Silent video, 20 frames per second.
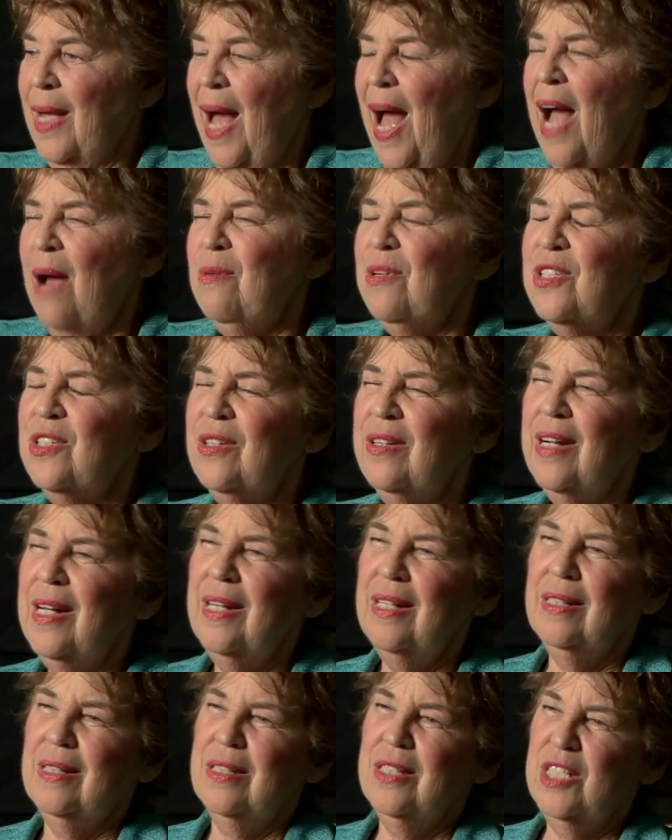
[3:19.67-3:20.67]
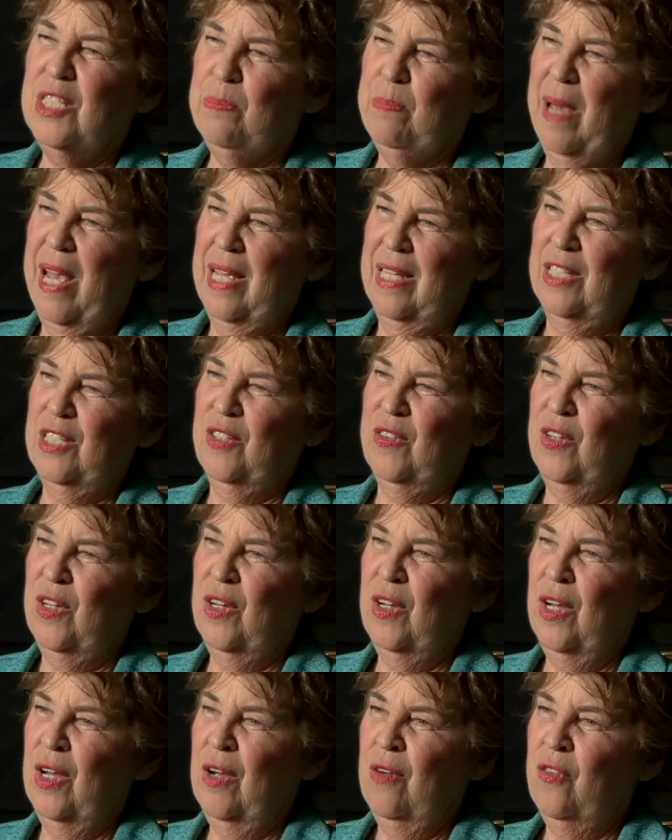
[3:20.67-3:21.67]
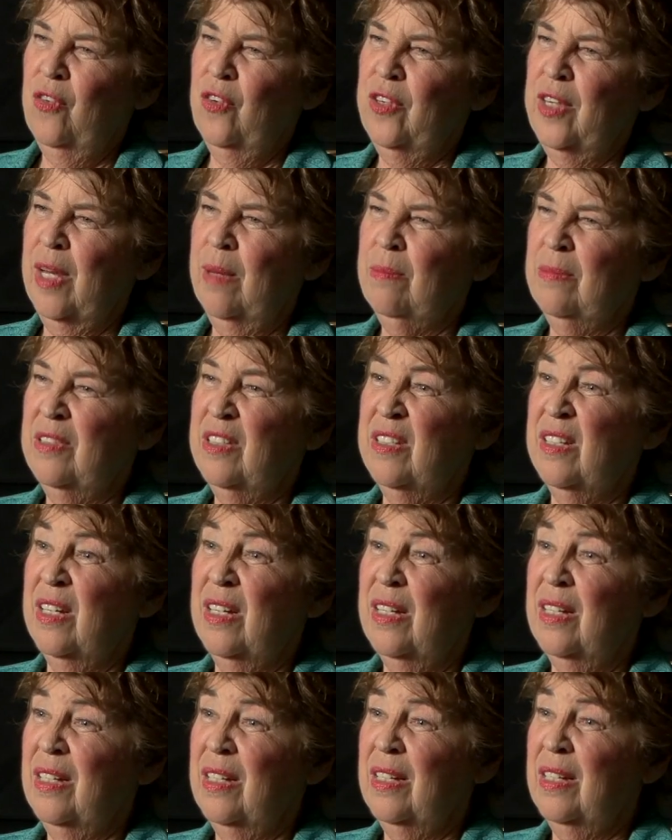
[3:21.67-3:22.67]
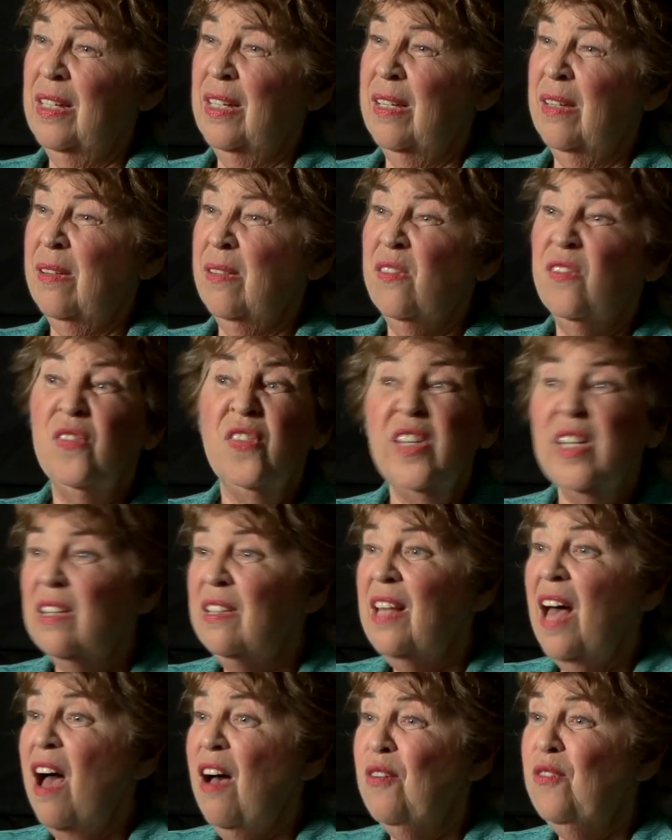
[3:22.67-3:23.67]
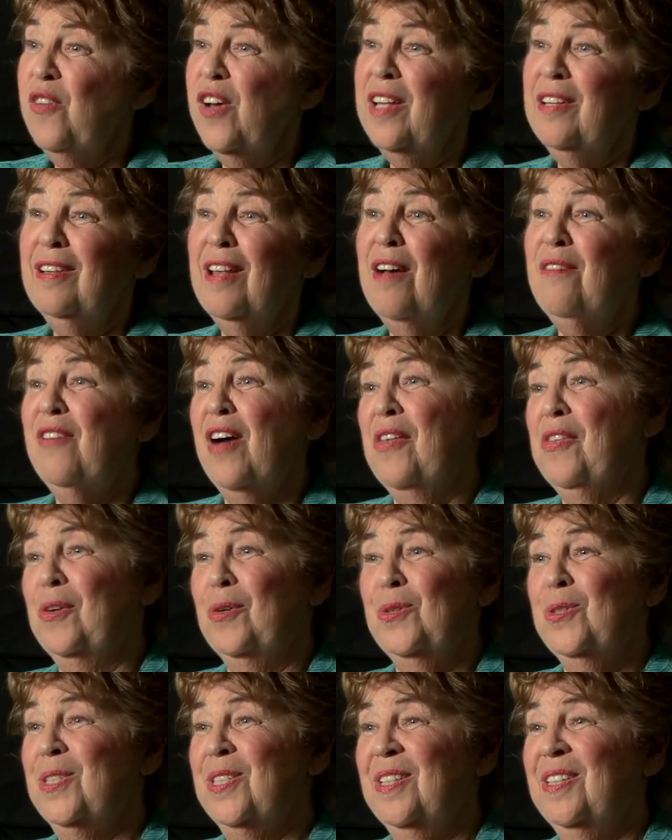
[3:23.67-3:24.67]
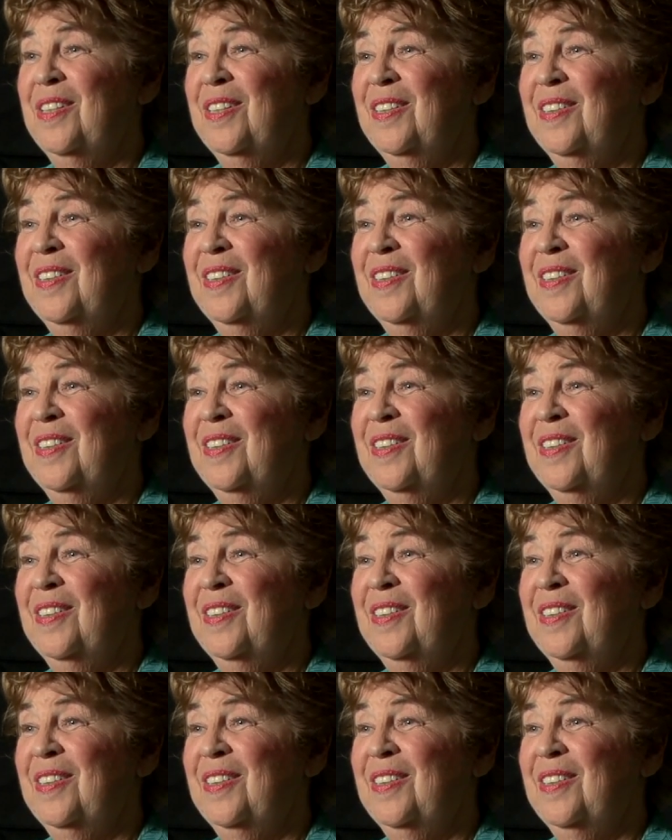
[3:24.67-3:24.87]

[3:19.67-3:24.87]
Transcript: I was creating the space for them to feel love and love others,